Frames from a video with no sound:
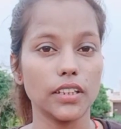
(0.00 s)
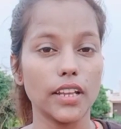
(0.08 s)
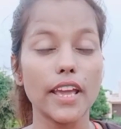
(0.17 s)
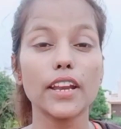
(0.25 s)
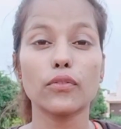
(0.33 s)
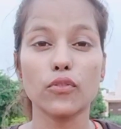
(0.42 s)

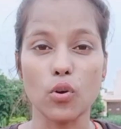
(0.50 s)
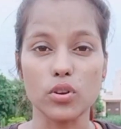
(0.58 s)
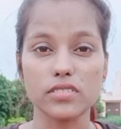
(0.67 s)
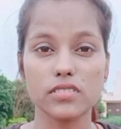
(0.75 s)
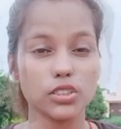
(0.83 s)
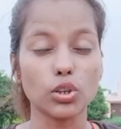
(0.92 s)
And of
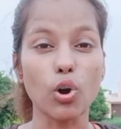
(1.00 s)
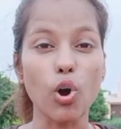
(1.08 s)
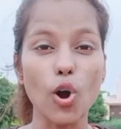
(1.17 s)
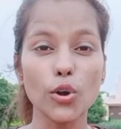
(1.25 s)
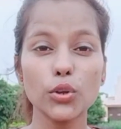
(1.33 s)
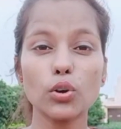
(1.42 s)
course, the
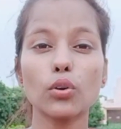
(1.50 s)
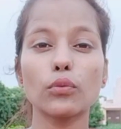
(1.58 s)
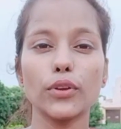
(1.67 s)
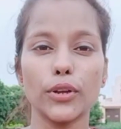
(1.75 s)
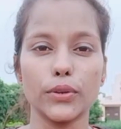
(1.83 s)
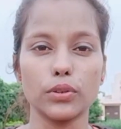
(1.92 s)
audio or
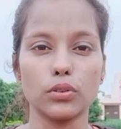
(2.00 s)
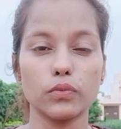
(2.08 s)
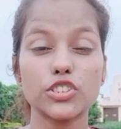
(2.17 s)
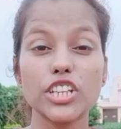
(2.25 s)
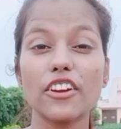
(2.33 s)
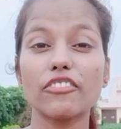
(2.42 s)
video
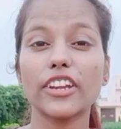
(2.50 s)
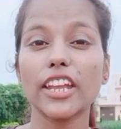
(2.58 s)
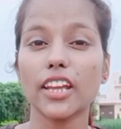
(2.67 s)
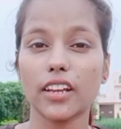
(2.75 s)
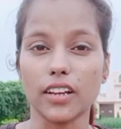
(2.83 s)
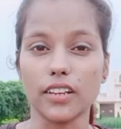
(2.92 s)
which I have
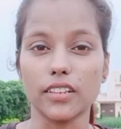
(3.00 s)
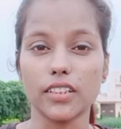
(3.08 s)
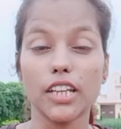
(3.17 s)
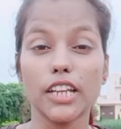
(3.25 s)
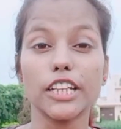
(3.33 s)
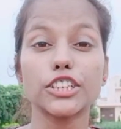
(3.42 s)
taken,
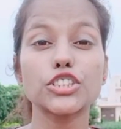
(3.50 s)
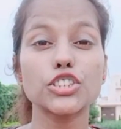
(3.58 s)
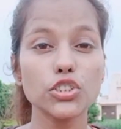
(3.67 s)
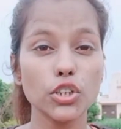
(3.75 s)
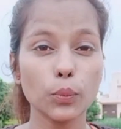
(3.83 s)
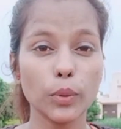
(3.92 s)
it
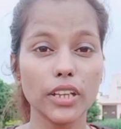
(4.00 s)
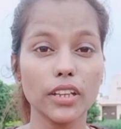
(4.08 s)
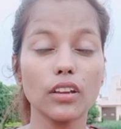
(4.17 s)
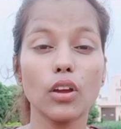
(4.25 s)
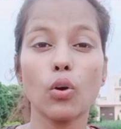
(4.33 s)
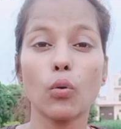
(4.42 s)
should be
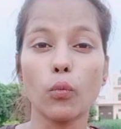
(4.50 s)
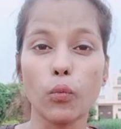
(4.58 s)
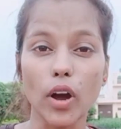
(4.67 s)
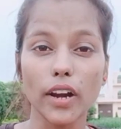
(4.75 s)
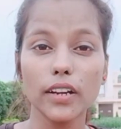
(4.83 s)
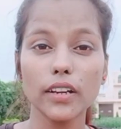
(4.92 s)

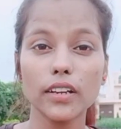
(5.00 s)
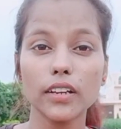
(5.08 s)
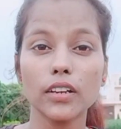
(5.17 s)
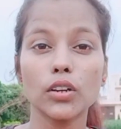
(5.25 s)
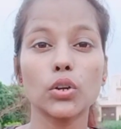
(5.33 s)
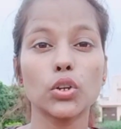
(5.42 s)
one
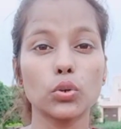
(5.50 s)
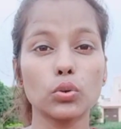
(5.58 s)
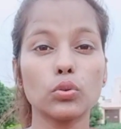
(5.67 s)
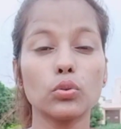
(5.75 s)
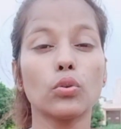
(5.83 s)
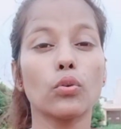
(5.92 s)

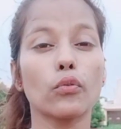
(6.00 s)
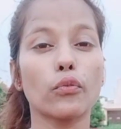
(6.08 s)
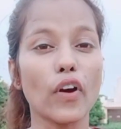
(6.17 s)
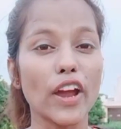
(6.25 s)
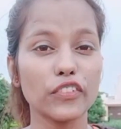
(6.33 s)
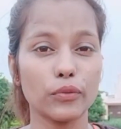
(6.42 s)
to
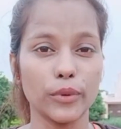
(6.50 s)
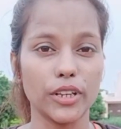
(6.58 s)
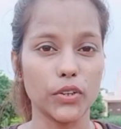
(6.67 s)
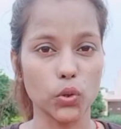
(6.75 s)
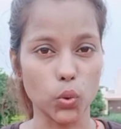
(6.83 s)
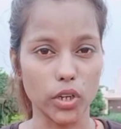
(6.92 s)
five
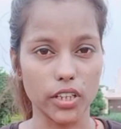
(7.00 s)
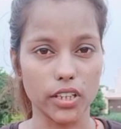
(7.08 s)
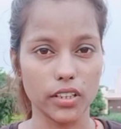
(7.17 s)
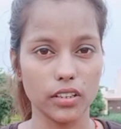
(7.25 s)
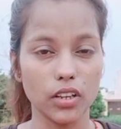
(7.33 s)
minutes only.